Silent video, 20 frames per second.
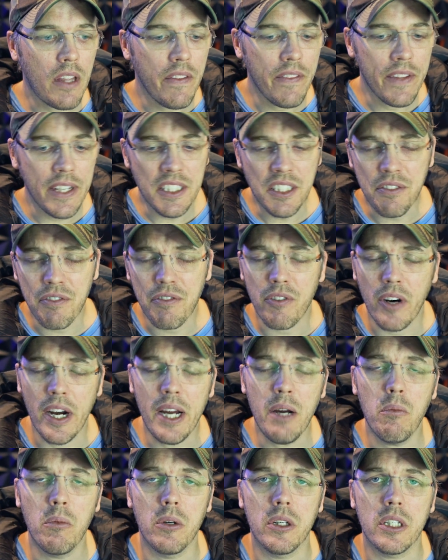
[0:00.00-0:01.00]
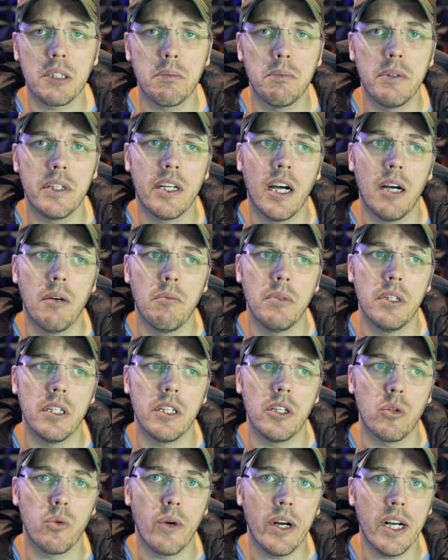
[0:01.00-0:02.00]
these frameworks become
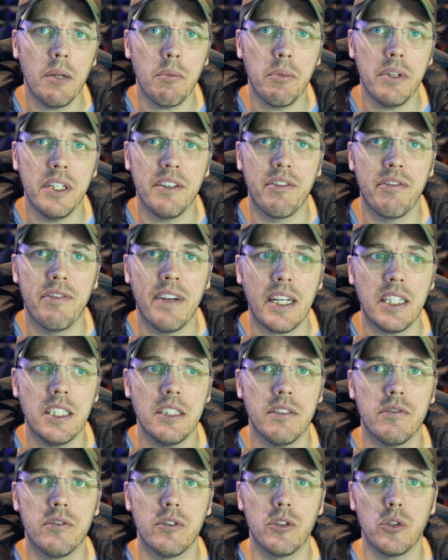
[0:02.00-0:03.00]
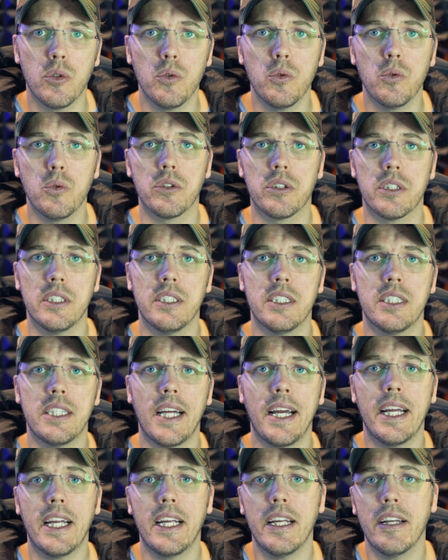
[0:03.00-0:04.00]
incredibly effective tools in
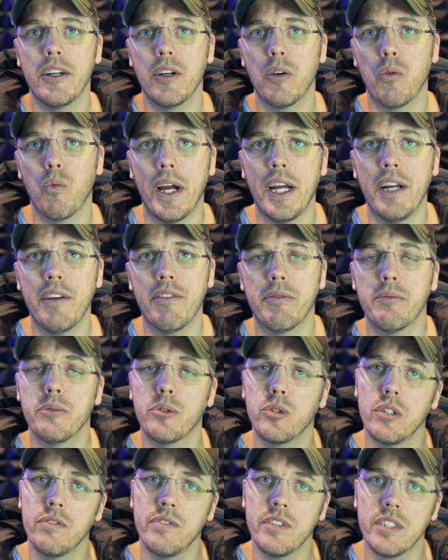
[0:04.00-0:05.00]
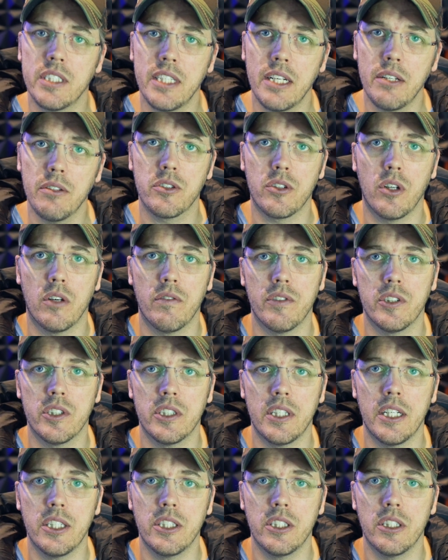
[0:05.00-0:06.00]
taking it away from sort of a sales
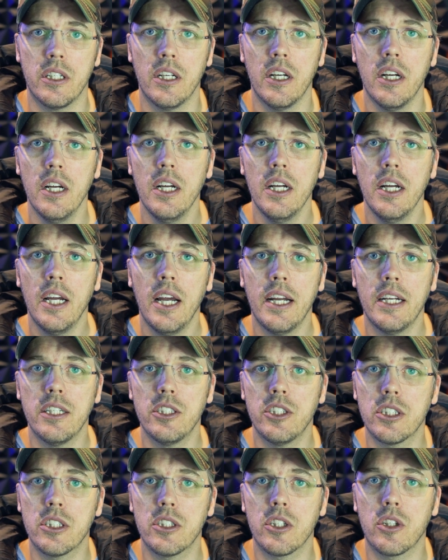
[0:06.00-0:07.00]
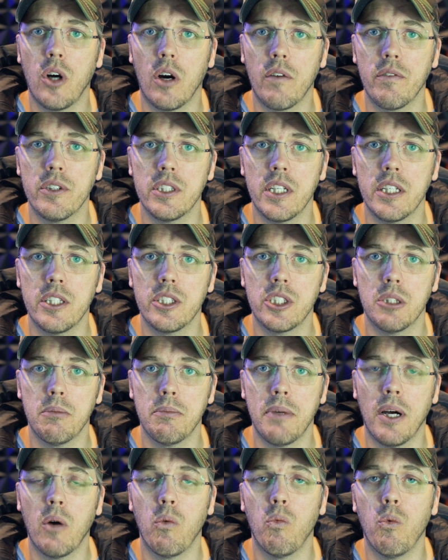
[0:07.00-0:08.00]
conversation and just a conversation
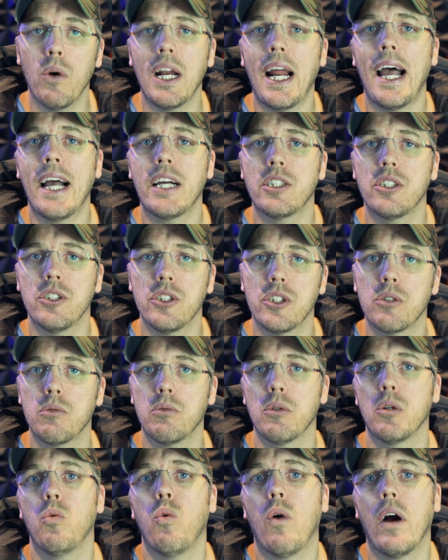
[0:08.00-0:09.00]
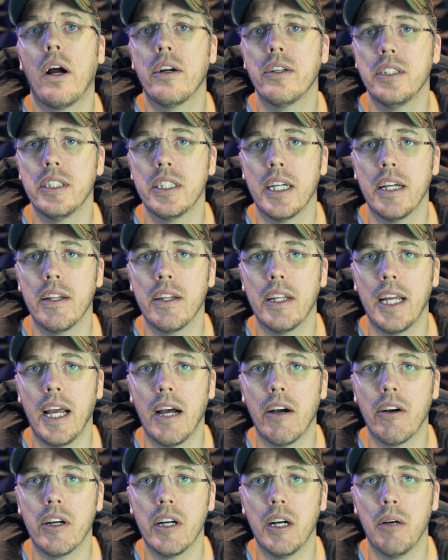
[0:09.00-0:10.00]
about what actions are required to get the
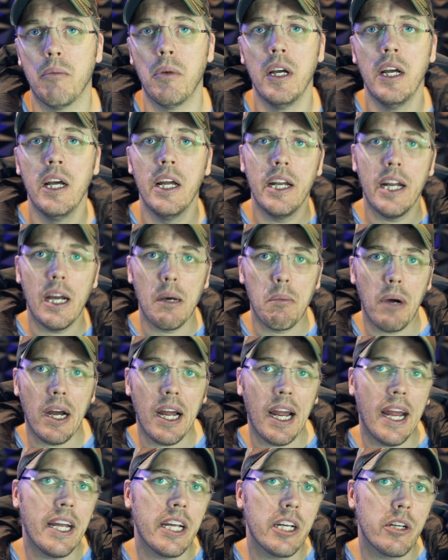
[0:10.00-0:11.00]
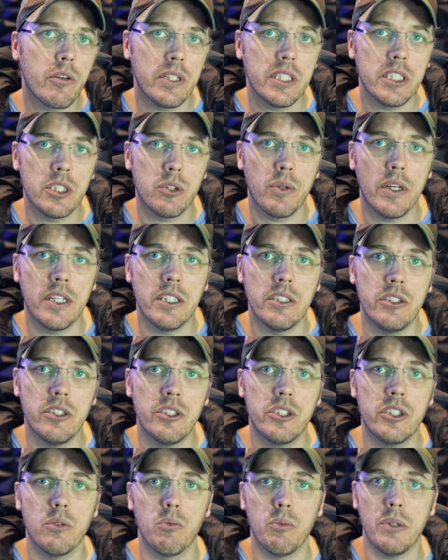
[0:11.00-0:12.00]
outcome. Now, by anchoring
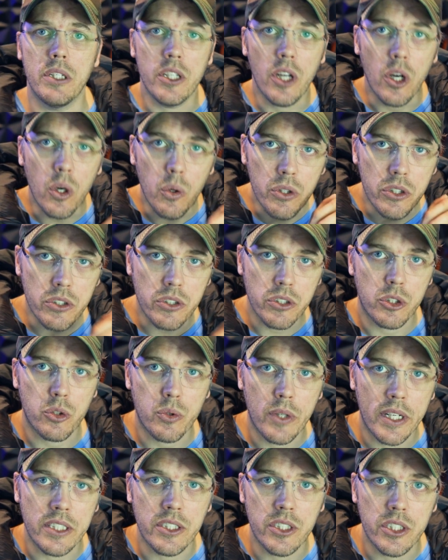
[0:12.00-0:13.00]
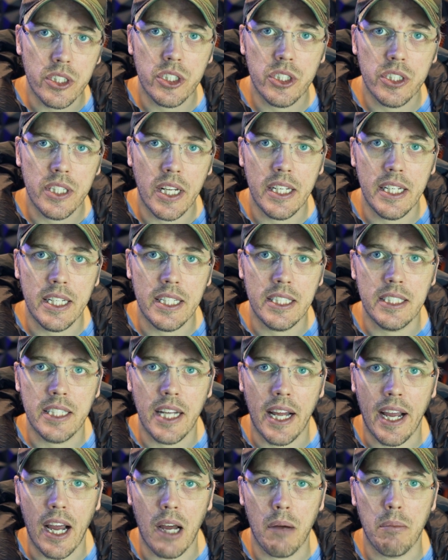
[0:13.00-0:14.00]
transition, we know there's a transition that needs to
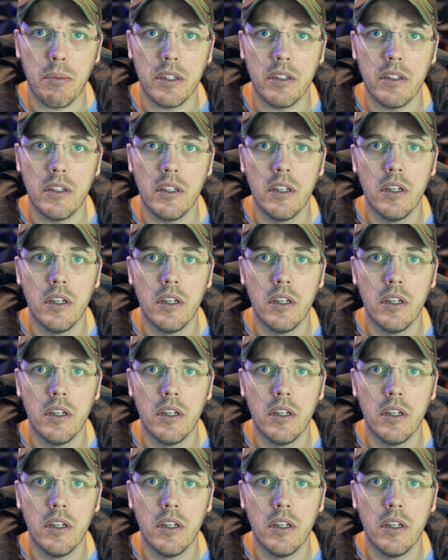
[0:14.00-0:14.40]
happen.